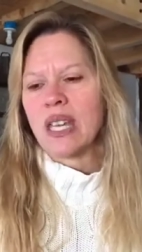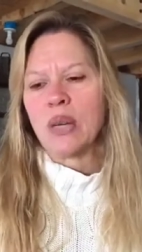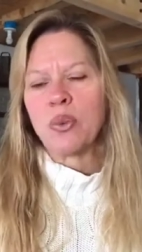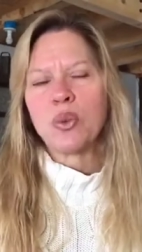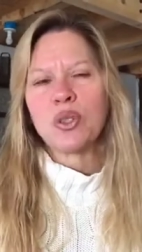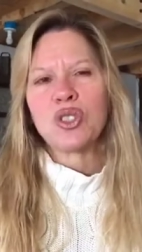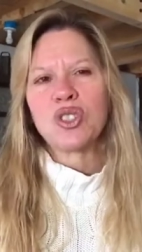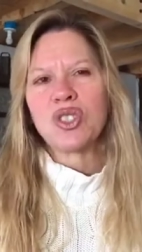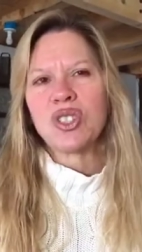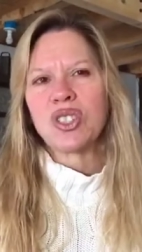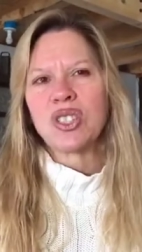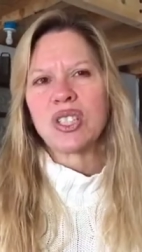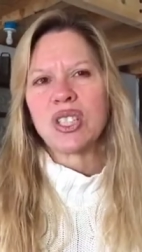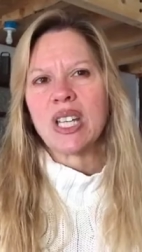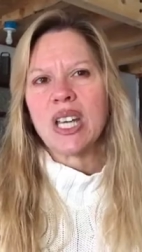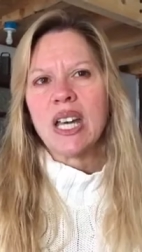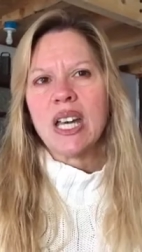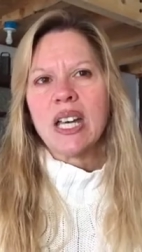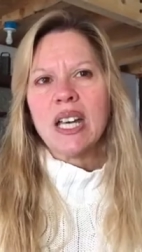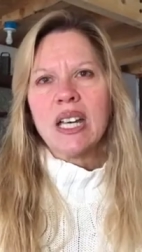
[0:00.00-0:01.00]
He was
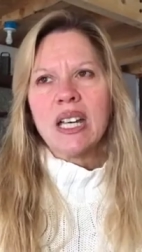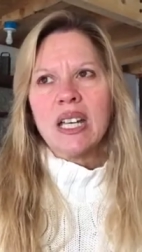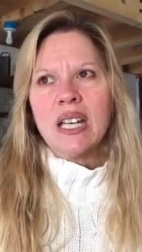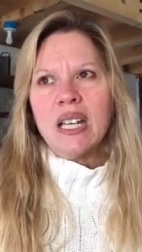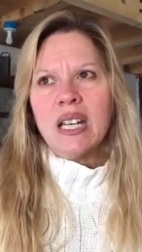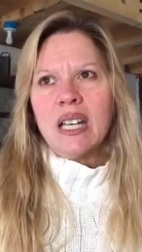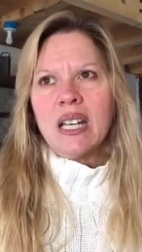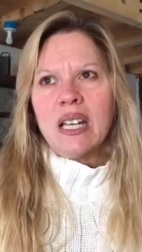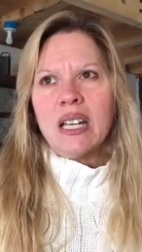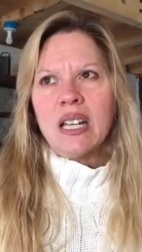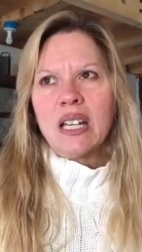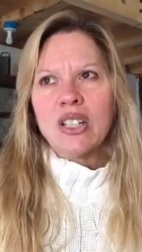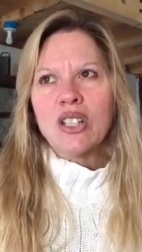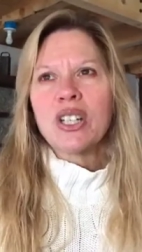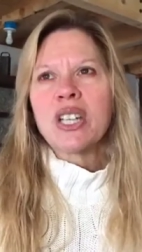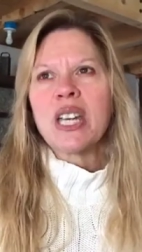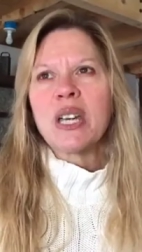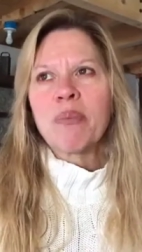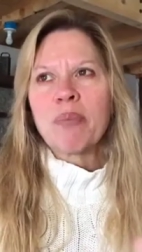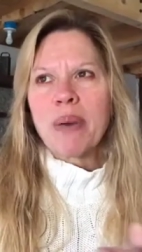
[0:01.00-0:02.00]
just
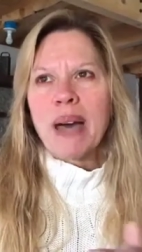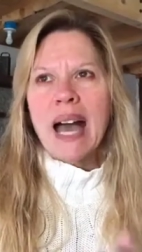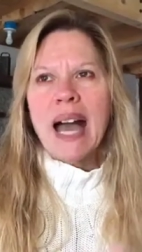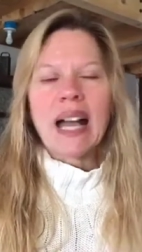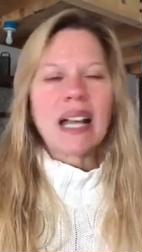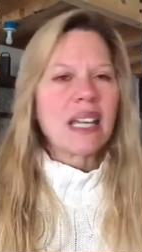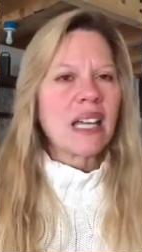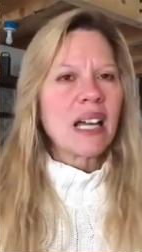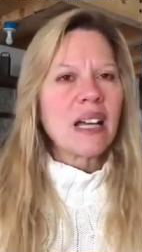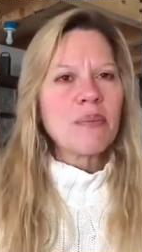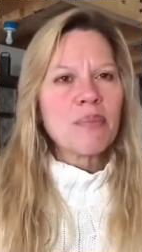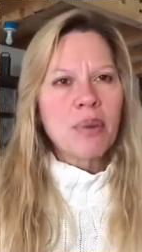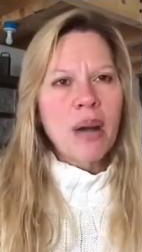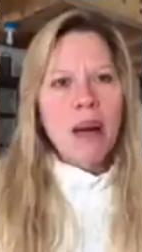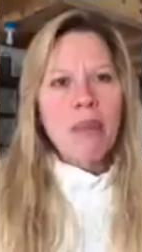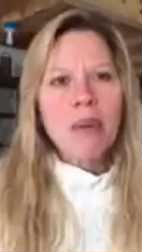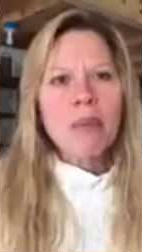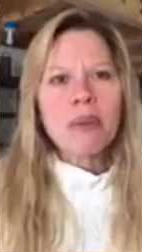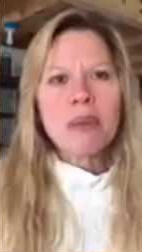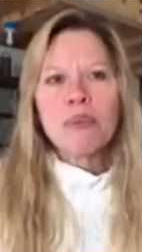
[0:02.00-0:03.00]
looking back
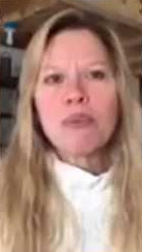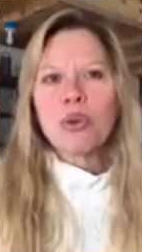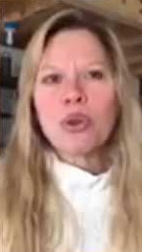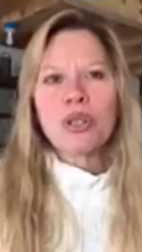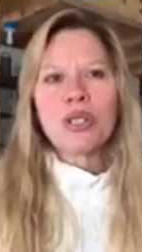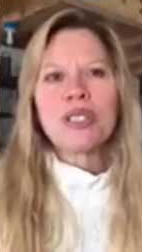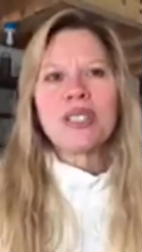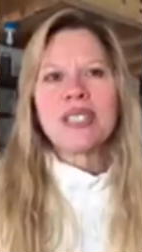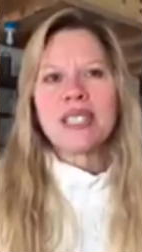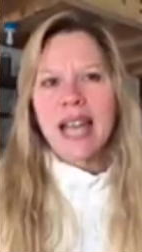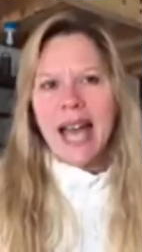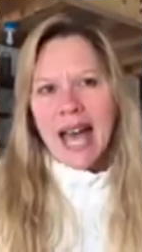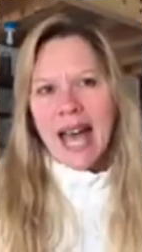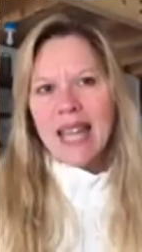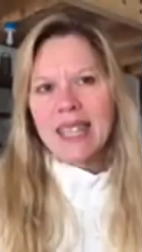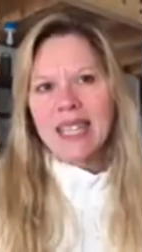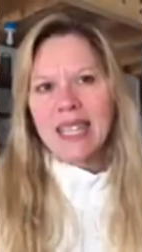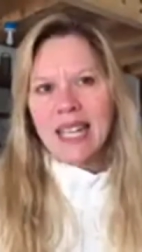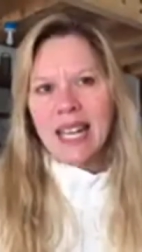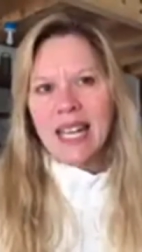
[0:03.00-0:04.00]
probably more
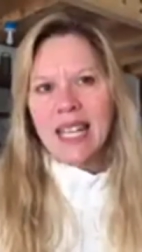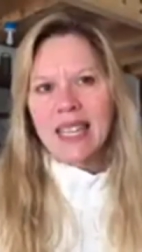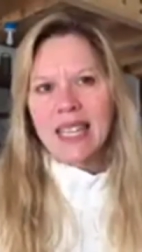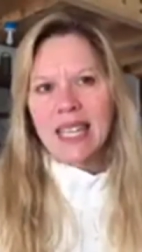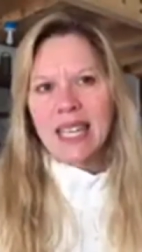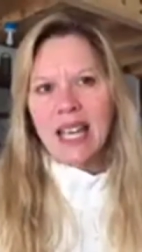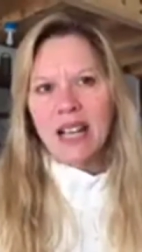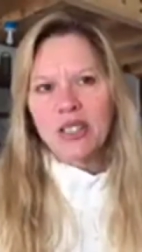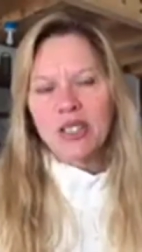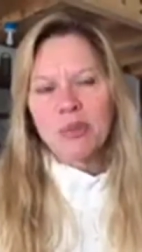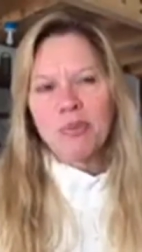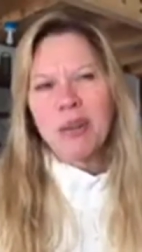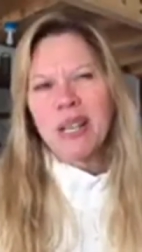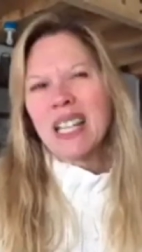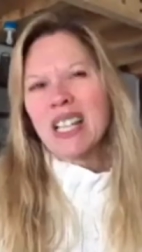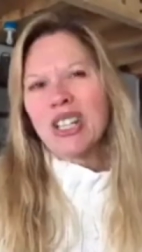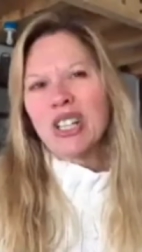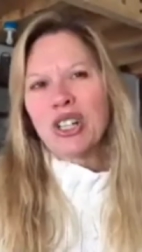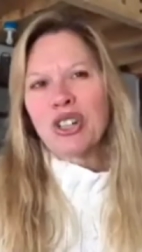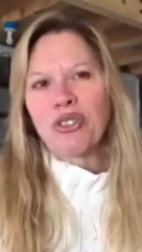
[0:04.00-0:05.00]
sad than anything else,
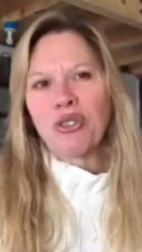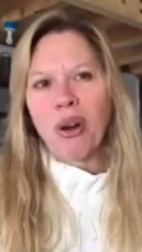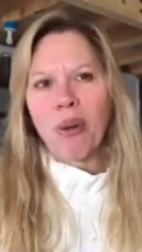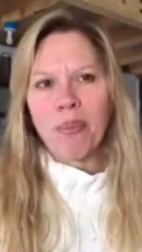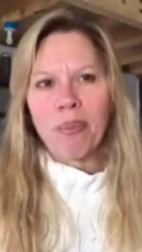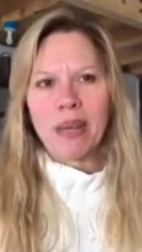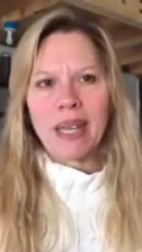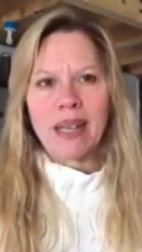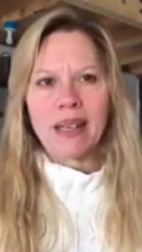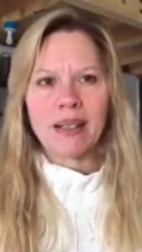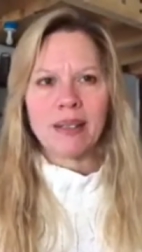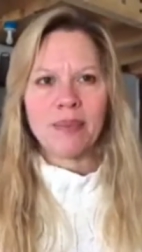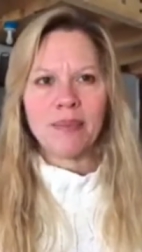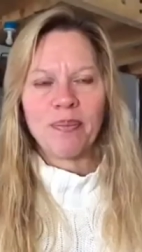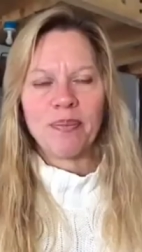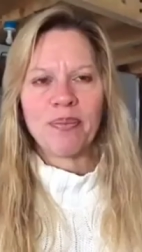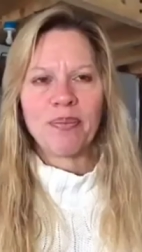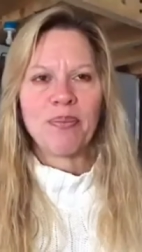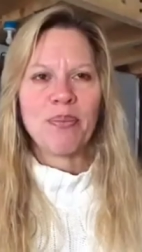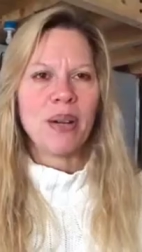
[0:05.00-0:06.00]
but he looked grumpy.
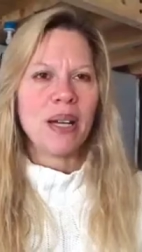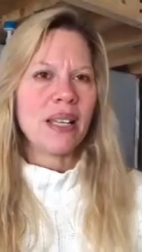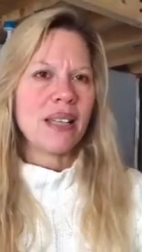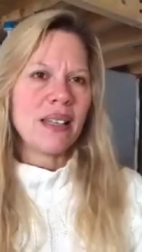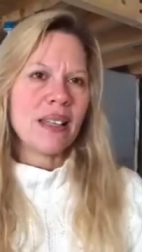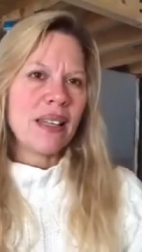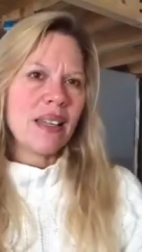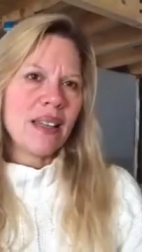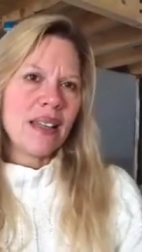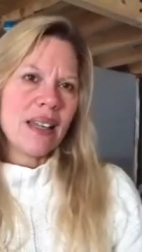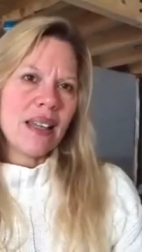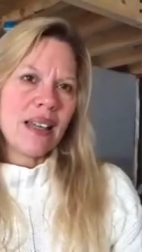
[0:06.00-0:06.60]
But